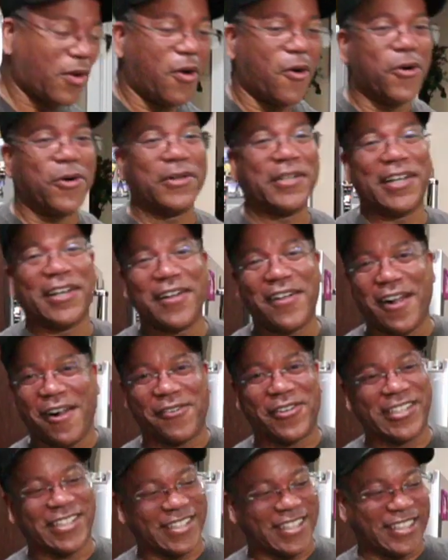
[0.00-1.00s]
Oh yeah, I'll
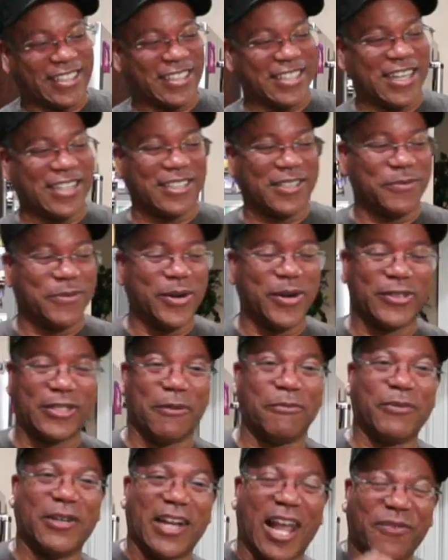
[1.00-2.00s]
wait till I get down to the bones.
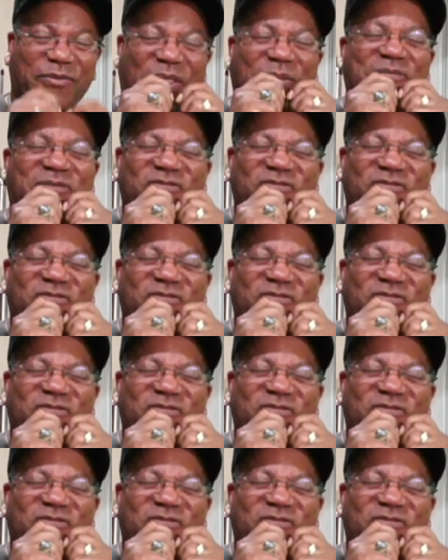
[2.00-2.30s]
I'm gonna be like.